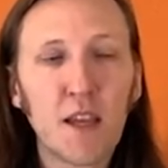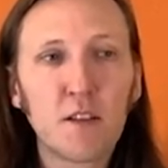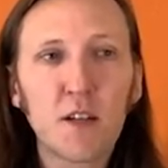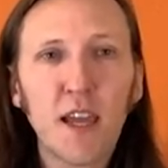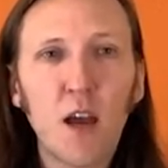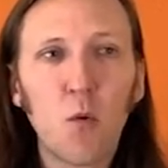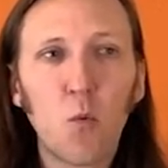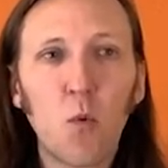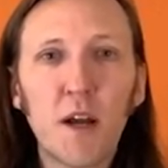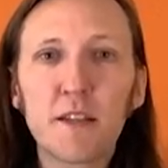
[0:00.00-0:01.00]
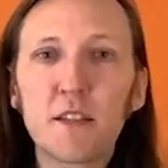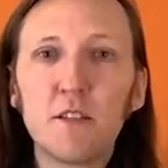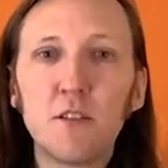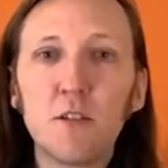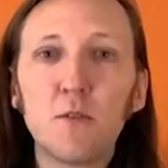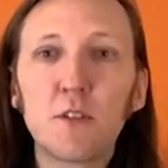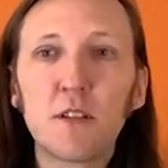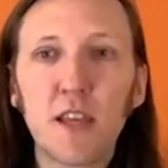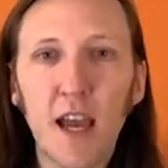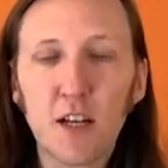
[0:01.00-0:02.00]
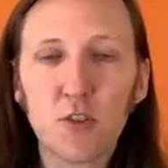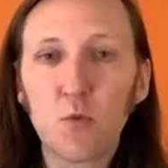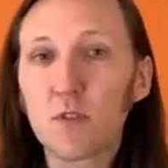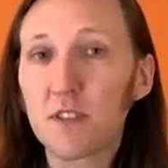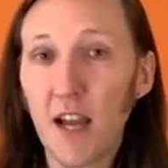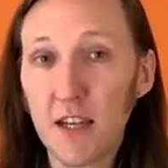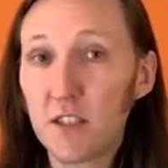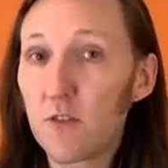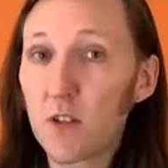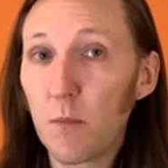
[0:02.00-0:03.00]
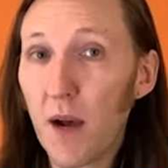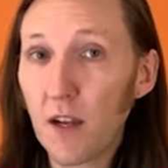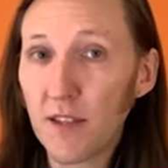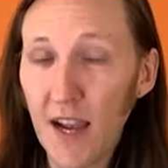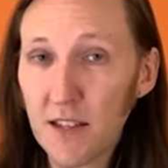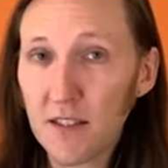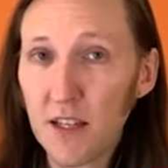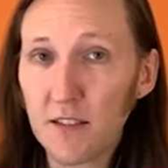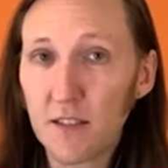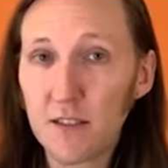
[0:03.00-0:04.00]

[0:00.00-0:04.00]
Look at what does it do to the actual size of your compiled assets.